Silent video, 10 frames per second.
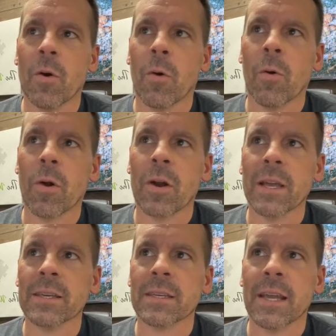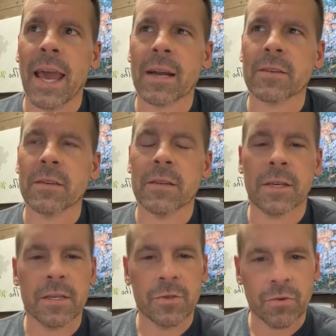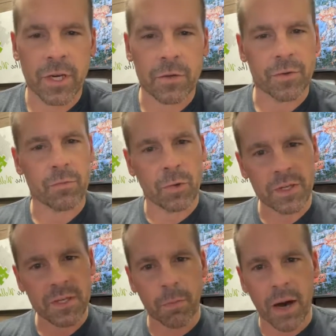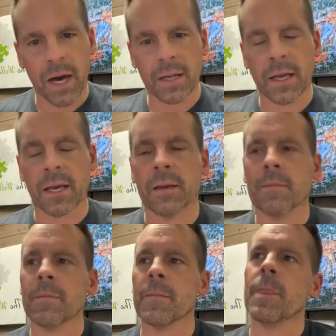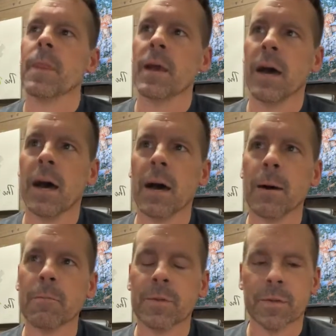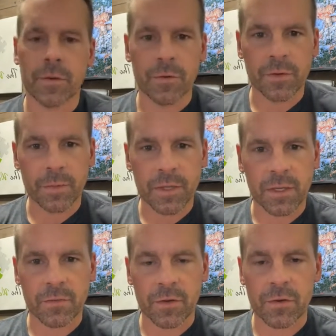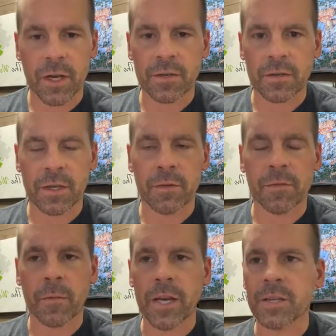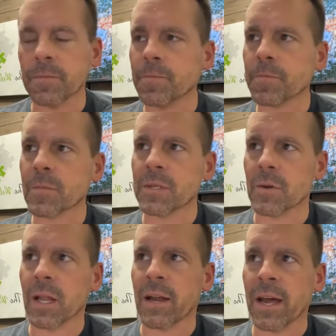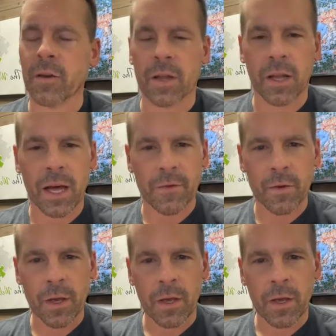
or is it actually the adrenals responding to specific stressors and inflammation. So I know that a lot of you,